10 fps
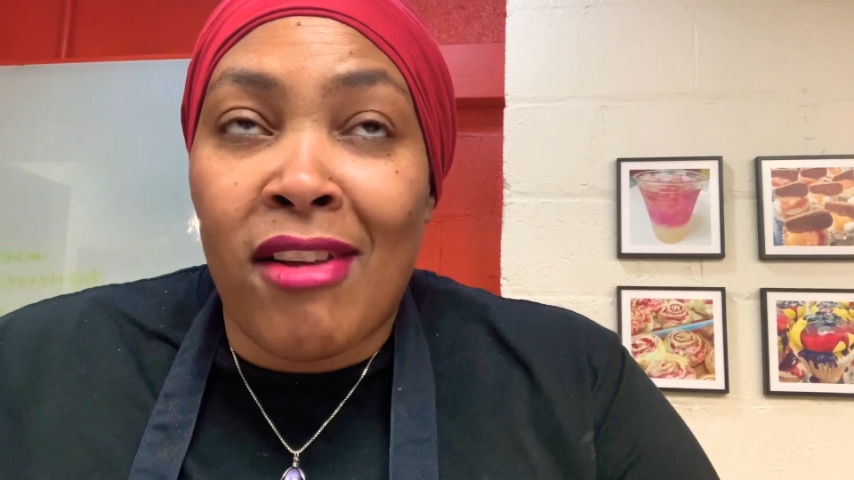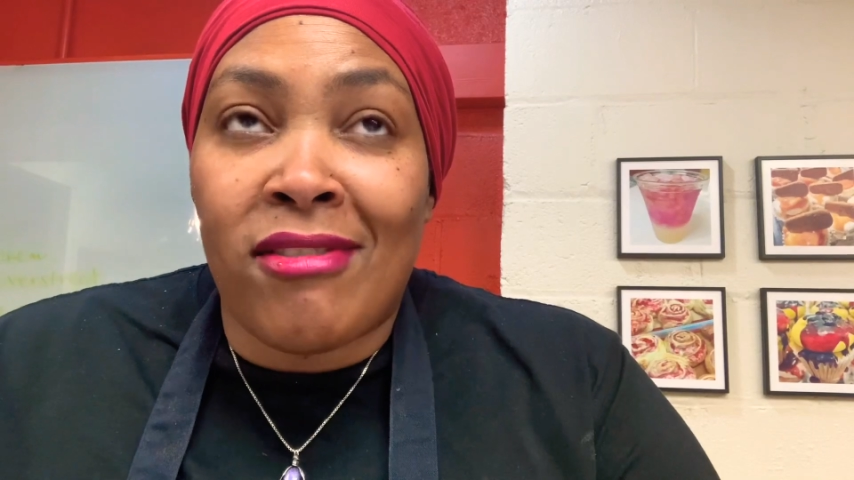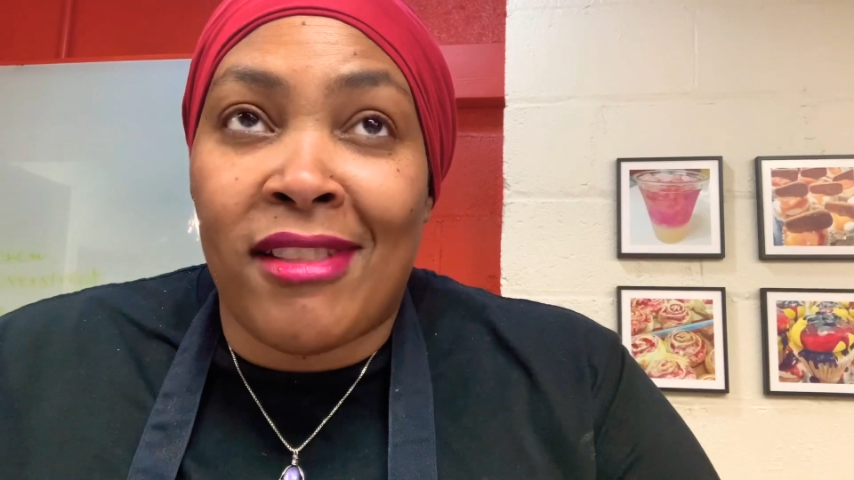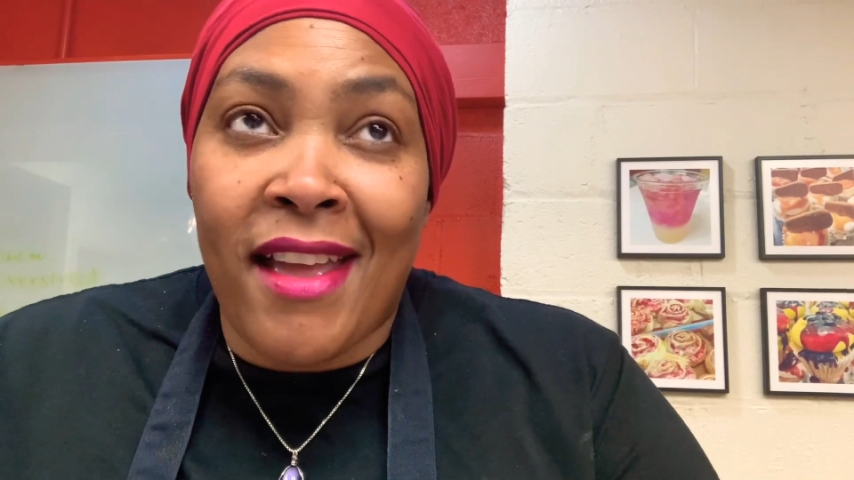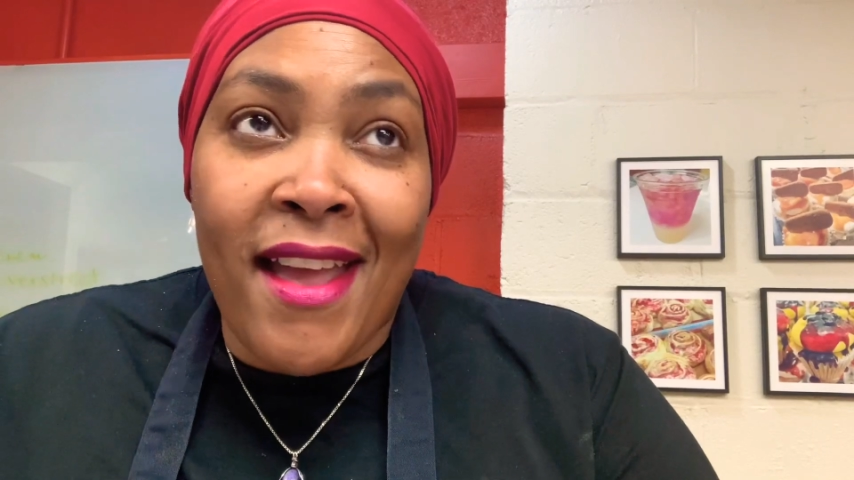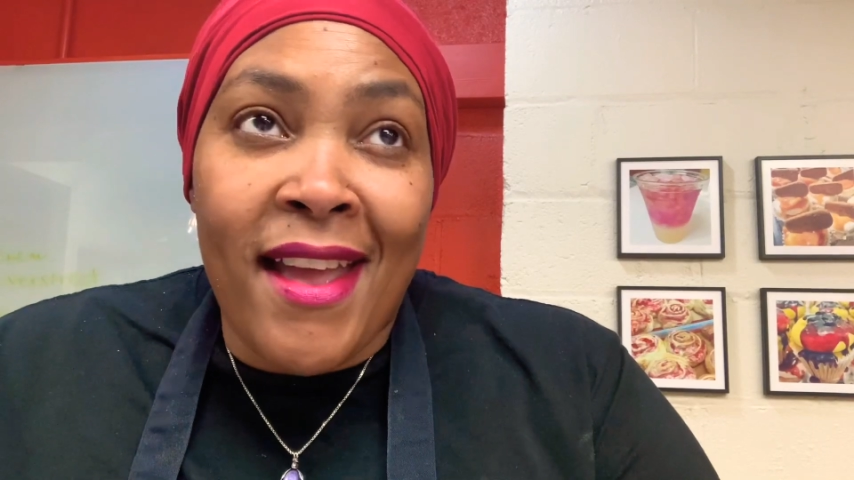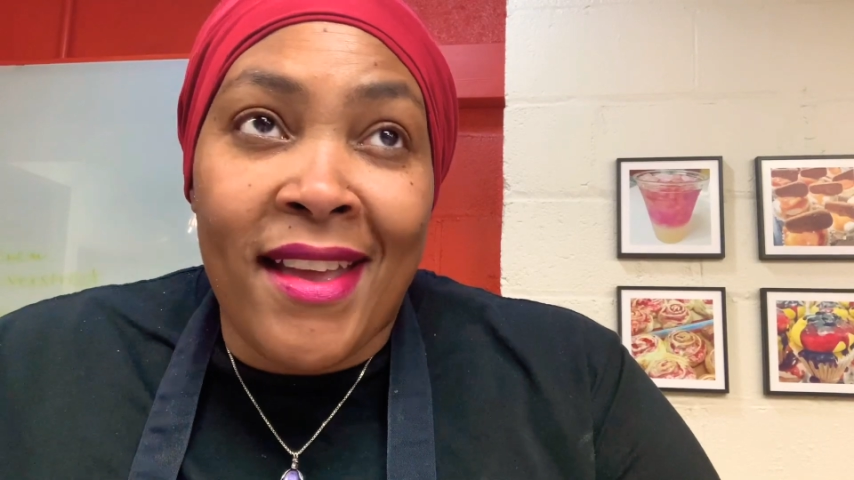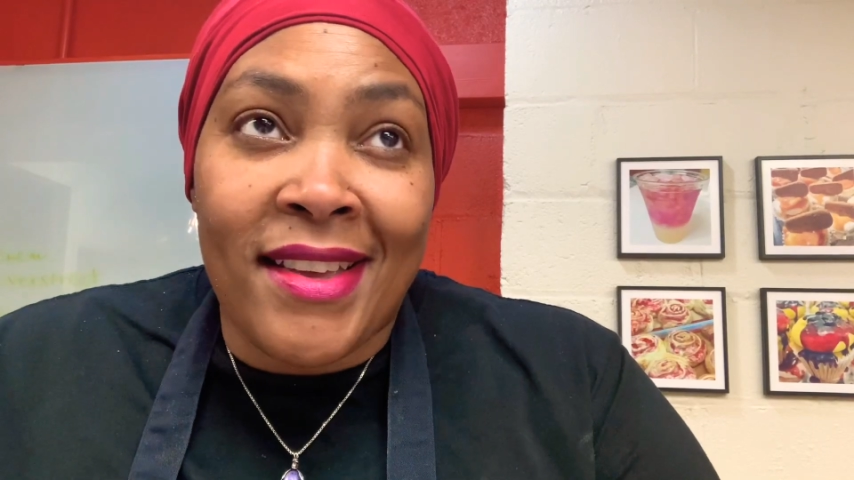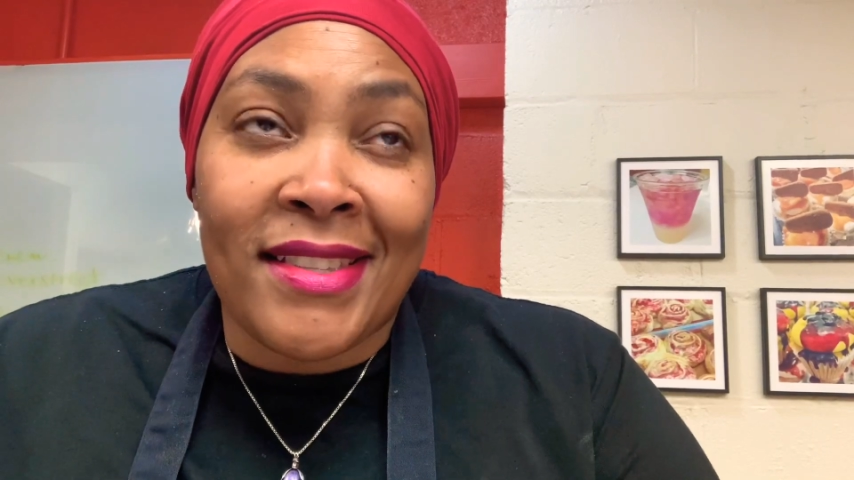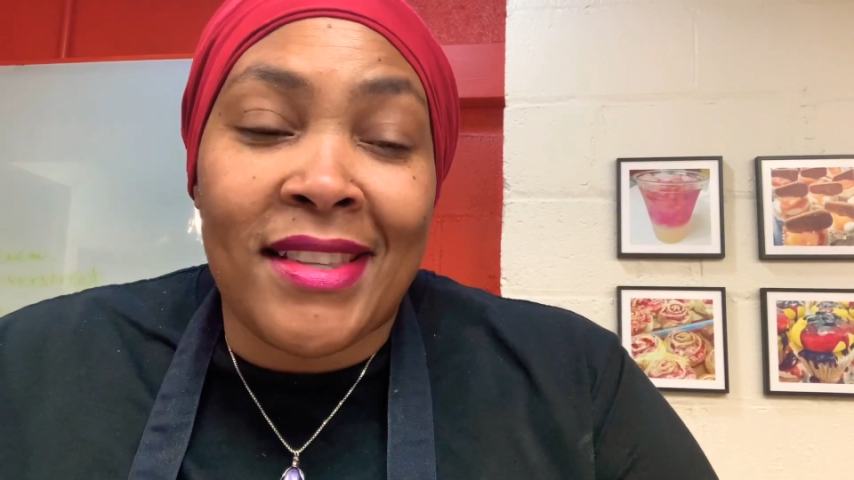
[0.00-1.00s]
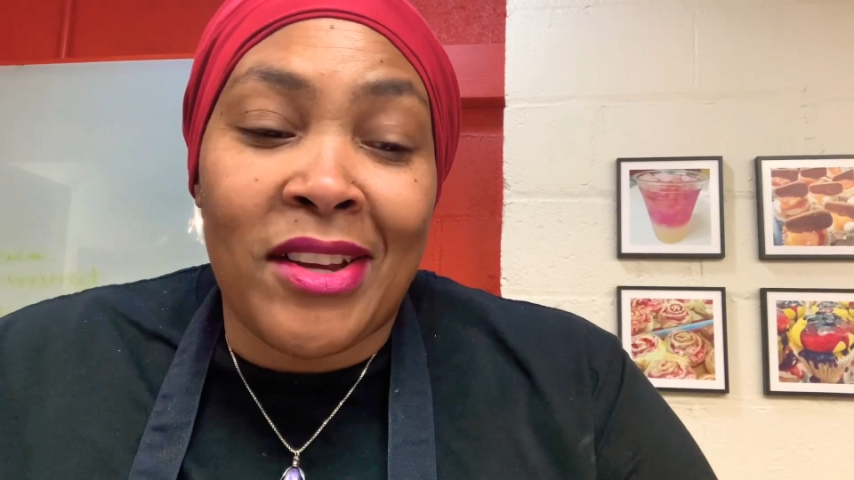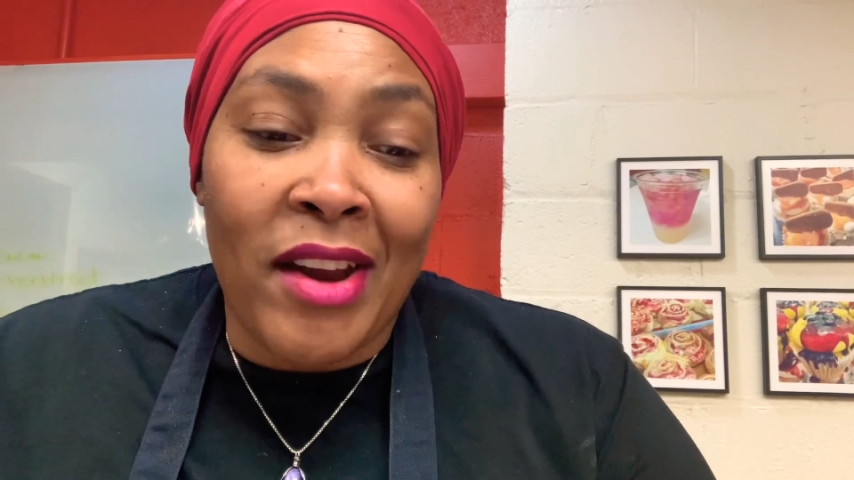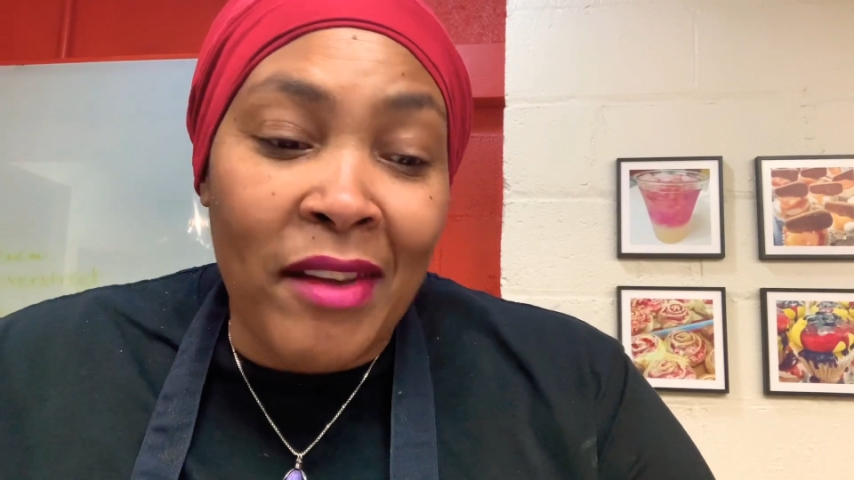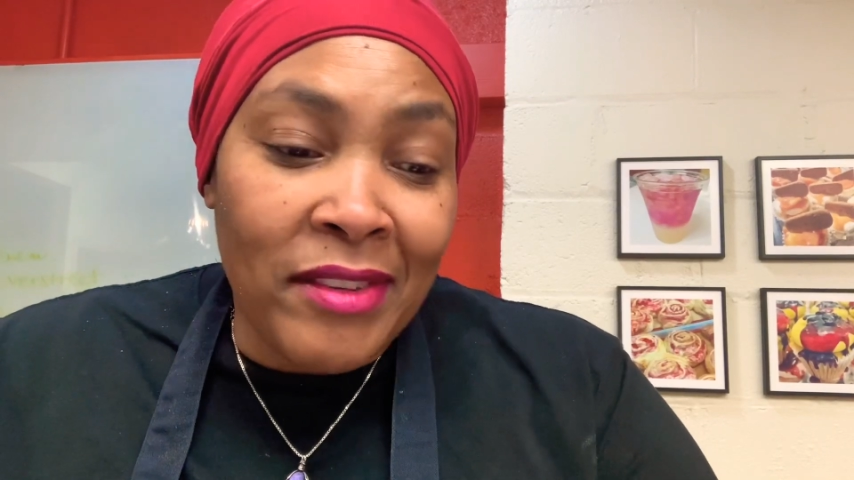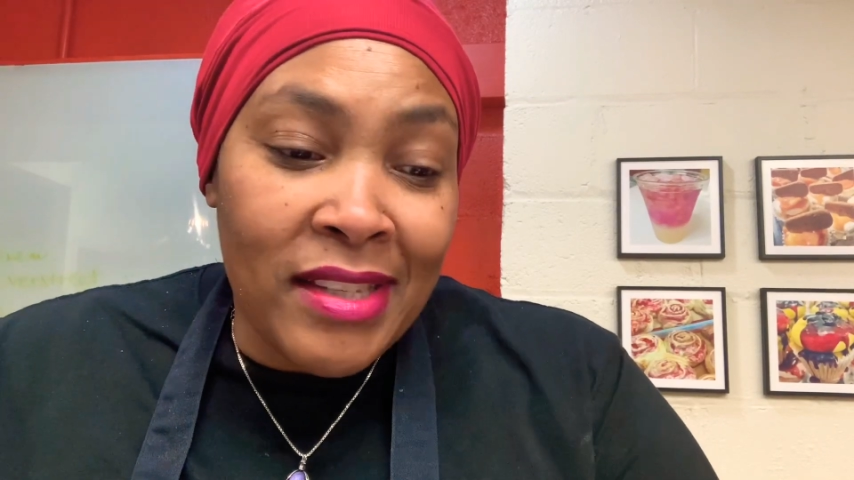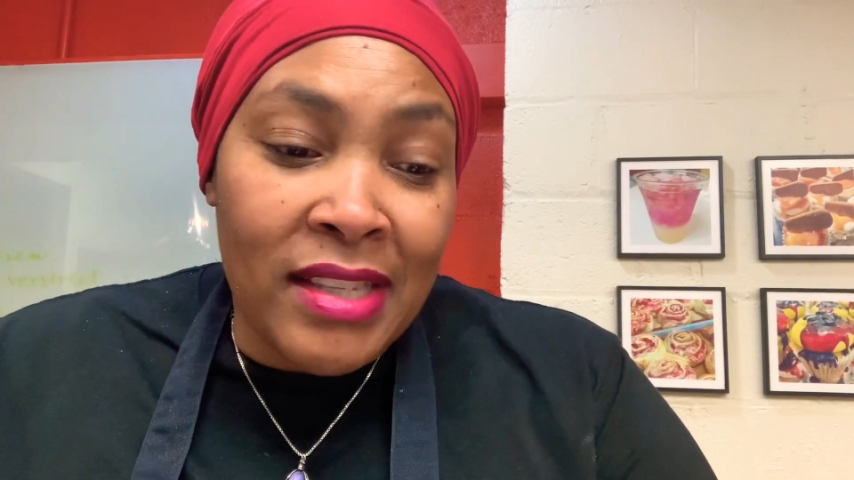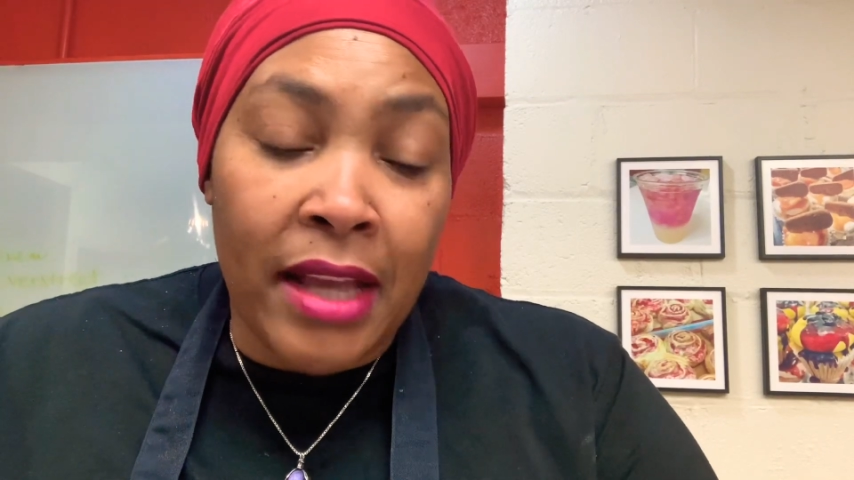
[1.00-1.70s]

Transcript: class, the graphic design,